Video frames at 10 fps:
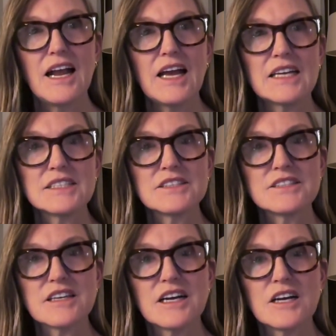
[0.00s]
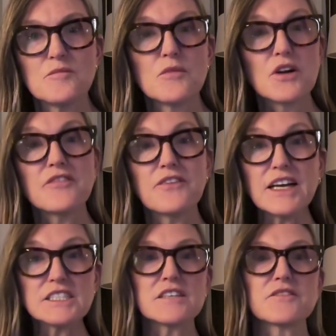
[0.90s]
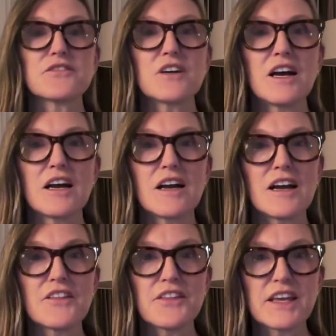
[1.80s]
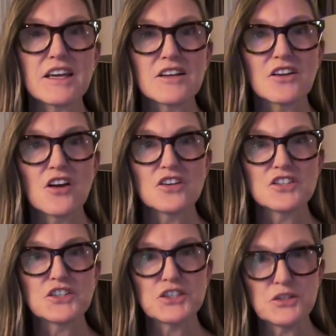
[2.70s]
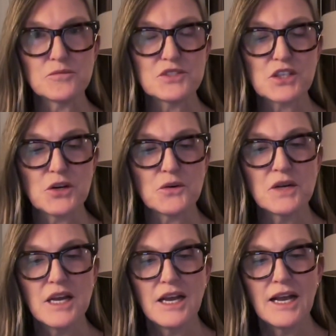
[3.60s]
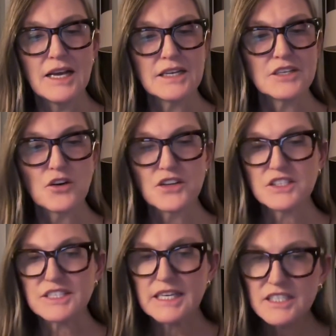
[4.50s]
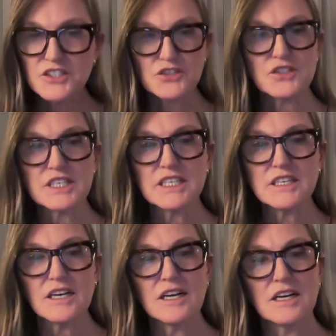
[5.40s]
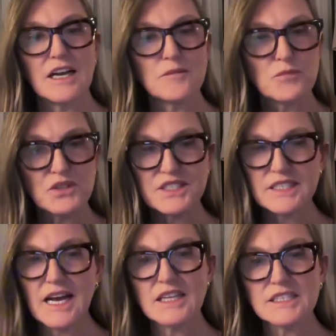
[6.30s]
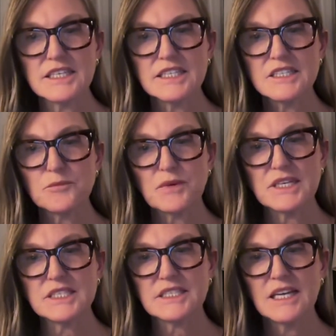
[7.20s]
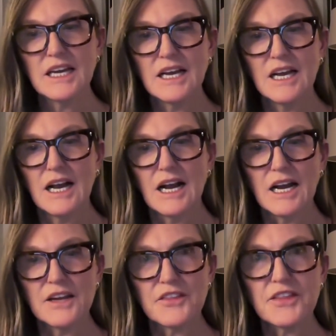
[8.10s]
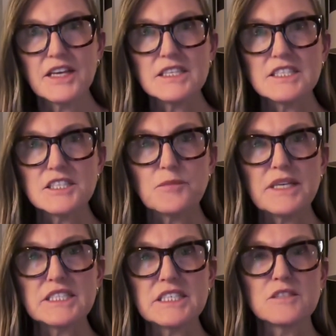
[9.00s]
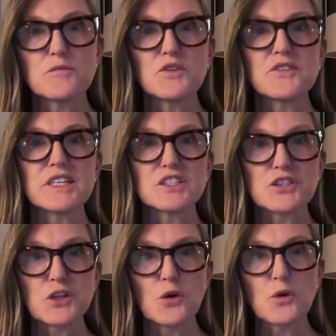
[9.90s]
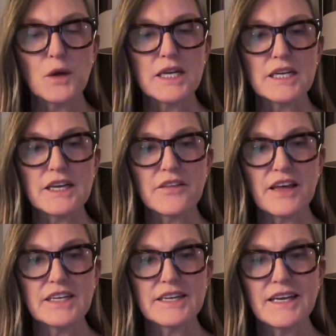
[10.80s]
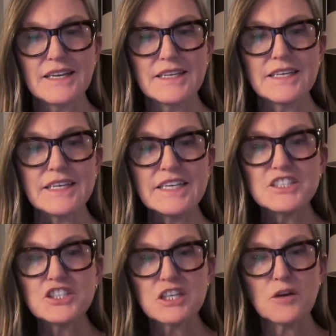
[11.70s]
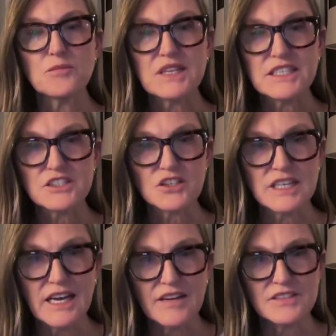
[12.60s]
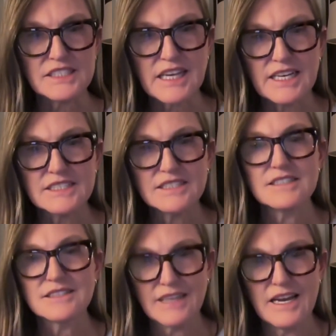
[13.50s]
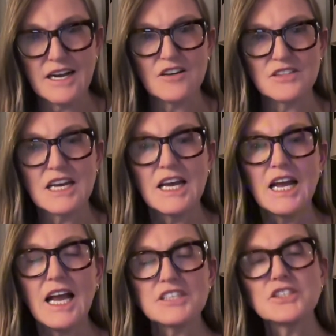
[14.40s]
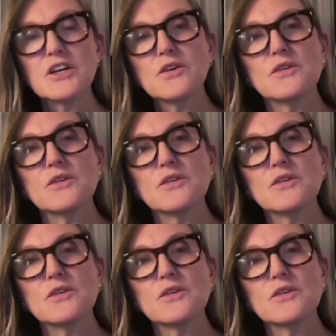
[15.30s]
and more effective, I think, longer term. So, and I know there's history and personalities, but I think this space is moving so quickly that each company is going to have its head down. And